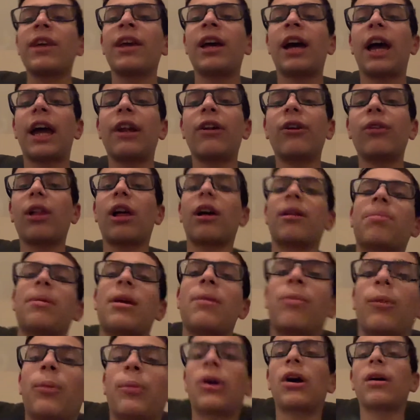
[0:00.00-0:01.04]
I know a lot of
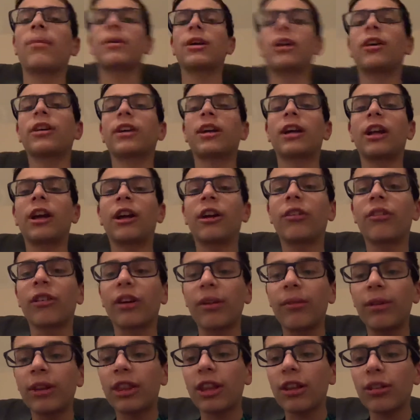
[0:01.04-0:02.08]
people probably aren't going to agree
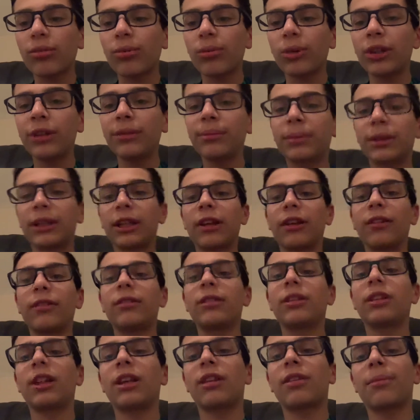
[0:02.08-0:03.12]
with this one, but
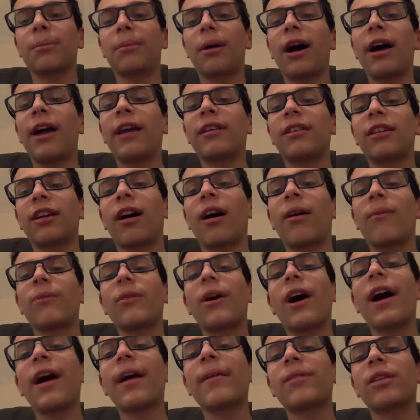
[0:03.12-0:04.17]
it's my top
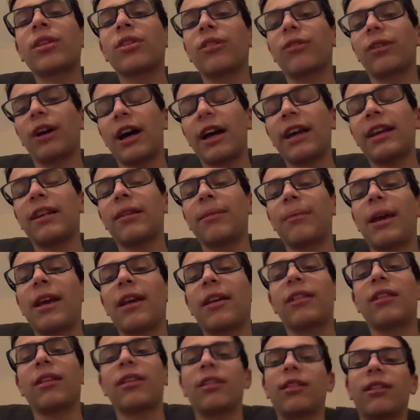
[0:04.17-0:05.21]
five, so I can
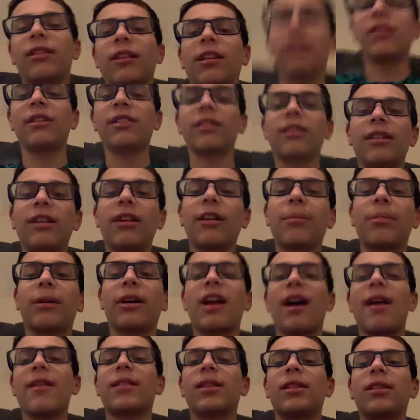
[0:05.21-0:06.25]
make the decisions here, but
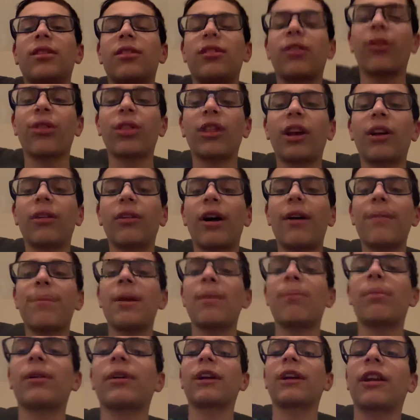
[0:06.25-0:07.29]
I don't think a lot of
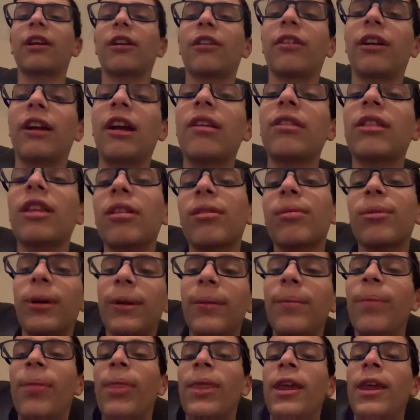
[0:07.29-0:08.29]
people to agree with this one.